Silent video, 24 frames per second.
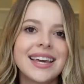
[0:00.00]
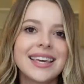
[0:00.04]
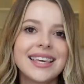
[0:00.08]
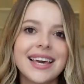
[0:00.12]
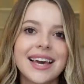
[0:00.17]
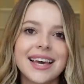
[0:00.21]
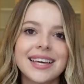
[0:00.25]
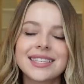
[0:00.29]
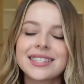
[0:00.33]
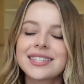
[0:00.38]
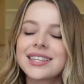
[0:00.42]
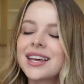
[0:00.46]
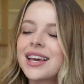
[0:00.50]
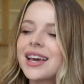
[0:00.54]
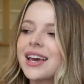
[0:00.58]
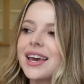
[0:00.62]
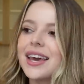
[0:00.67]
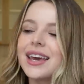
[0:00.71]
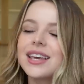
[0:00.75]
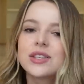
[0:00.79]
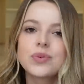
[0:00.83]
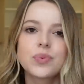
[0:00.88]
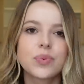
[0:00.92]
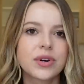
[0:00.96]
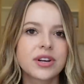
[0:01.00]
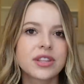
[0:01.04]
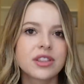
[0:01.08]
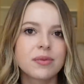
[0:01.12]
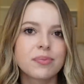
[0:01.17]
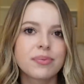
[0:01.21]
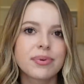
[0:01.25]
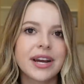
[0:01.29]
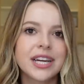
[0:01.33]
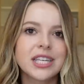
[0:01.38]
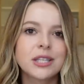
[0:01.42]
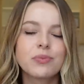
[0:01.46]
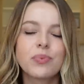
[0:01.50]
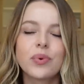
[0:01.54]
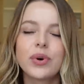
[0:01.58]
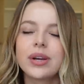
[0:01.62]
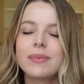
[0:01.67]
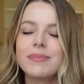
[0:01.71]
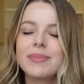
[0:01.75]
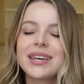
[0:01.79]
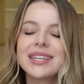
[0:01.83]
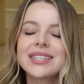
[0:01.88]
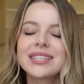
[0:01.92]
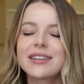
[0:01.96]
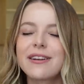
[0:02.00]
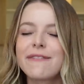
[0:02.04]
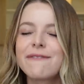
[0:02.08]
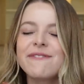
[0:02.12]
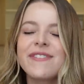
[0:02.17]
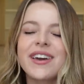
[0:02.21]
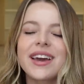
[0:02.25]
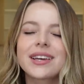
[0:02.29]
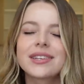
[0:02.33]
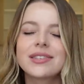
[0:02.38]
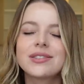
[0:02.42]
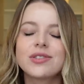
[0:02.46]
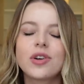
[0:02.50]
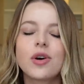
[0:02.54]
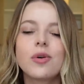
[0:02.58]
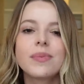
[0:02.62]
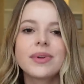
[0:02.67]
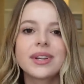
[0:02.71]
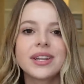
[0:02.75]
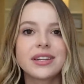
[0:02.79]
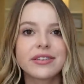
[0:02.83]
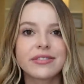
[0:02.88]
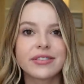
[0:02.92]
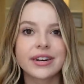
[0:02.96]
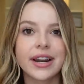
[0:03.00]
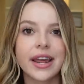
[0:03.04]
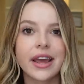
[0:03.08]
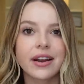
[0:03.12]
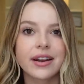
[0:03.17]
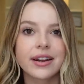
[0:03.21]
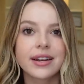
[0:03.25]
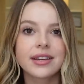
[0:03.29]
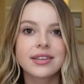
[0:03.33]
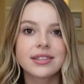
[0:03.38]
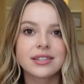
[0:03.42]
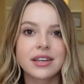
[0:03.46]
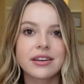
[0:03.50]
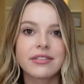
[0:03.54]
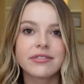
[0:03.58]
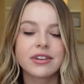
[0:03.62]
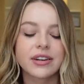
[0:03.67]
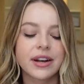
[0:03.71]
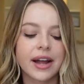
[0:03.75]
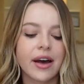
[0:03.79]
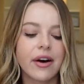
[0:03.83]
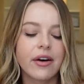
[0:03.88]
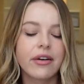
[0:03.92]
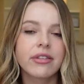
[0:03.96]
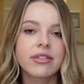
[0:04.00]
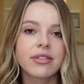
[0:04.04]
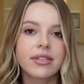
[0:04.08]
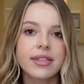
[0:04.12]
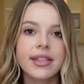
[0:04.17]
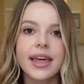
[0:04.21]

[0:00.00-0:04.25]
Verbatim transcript: yes, it's worth the price point because it affects so many different areas of your health.